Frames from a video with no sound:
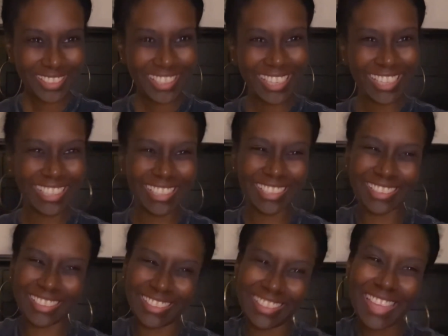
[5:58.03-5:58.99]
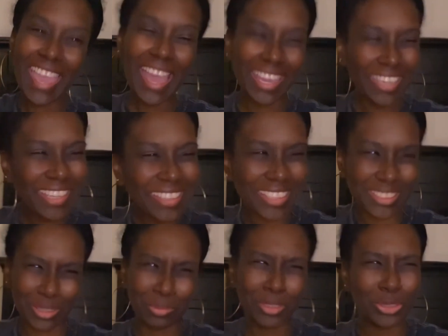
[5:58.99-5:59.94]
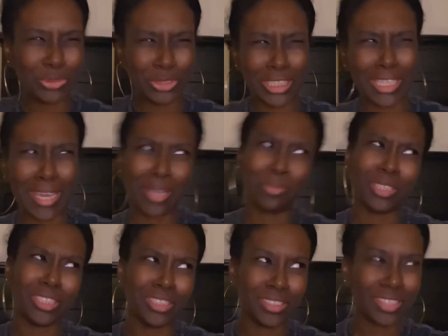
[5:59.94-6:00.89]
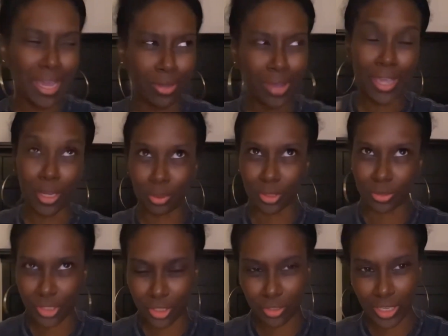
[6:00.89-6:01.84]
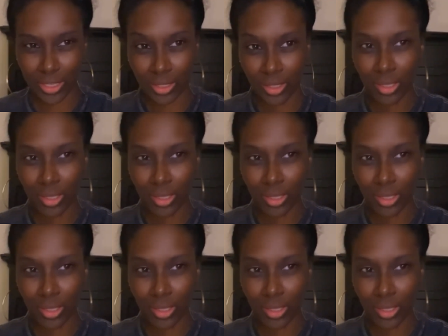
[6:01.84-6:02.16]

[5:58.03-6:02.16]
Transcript: I can't think something is really how much how I approach it, right?